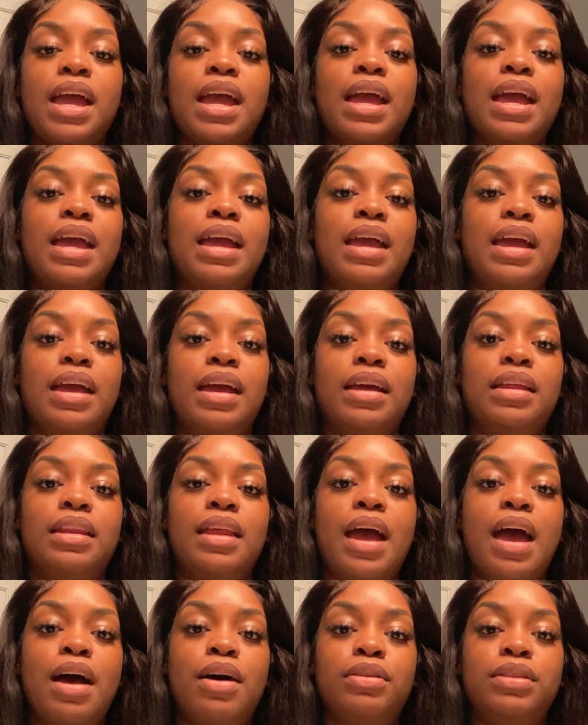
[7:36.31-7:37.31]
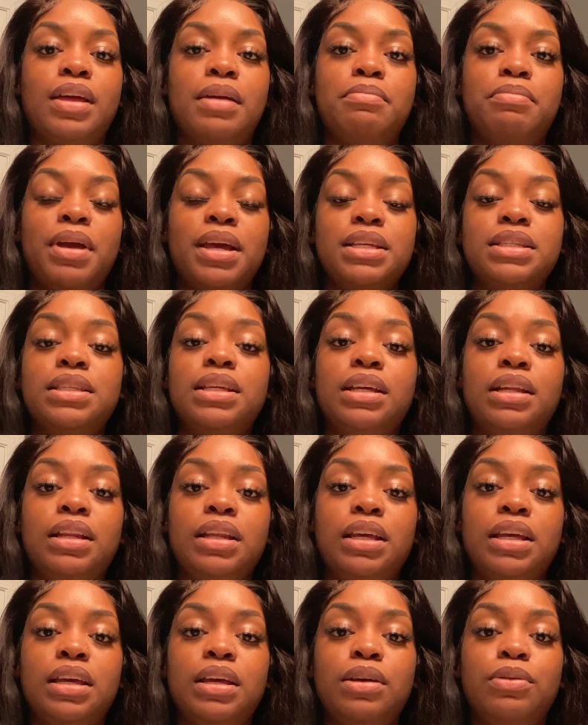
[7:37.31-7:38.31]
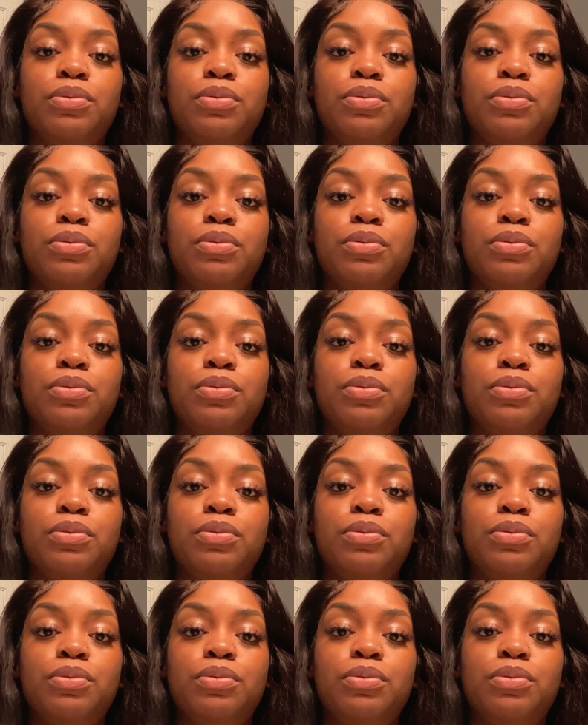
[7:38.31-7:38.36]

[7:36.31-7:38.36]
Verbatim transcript: and how they basically